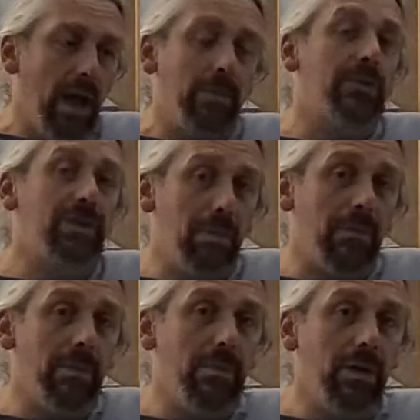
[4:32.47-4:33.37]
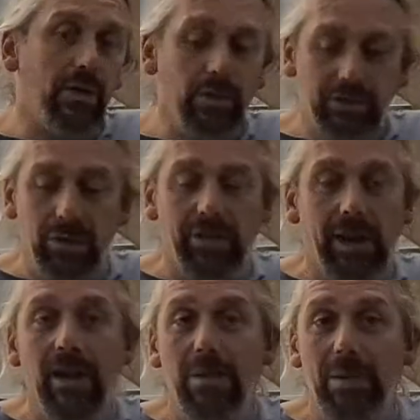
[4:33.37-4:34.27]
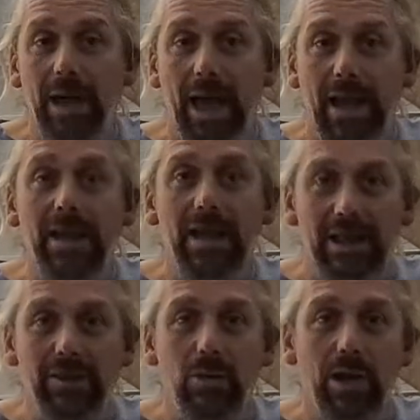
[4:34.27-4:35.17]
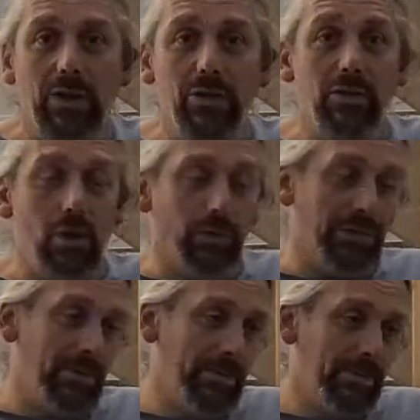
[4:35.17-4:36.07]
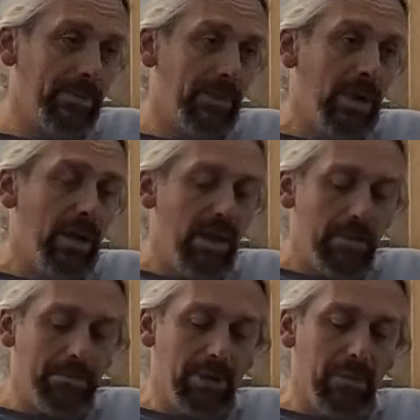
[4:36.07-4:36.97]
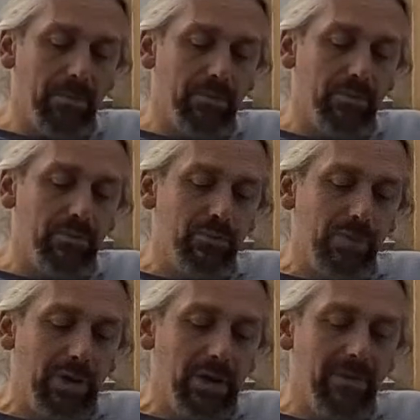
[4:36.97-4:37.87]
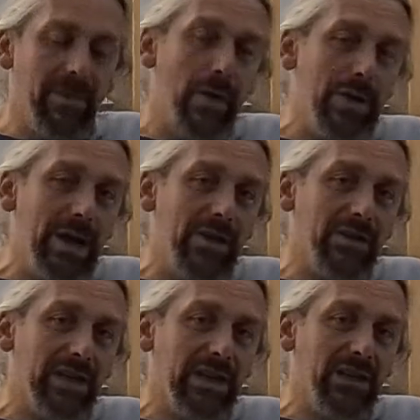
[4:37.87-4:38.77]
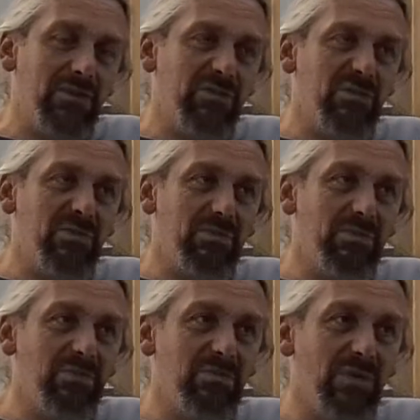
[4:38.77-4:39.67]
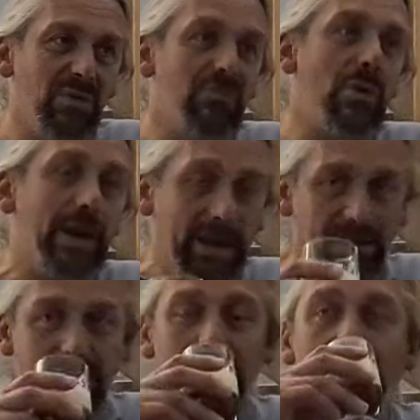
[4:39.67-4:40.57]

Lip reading: Some of them, of course, usually an IPA is quite good cold, but you can very easily ruin it.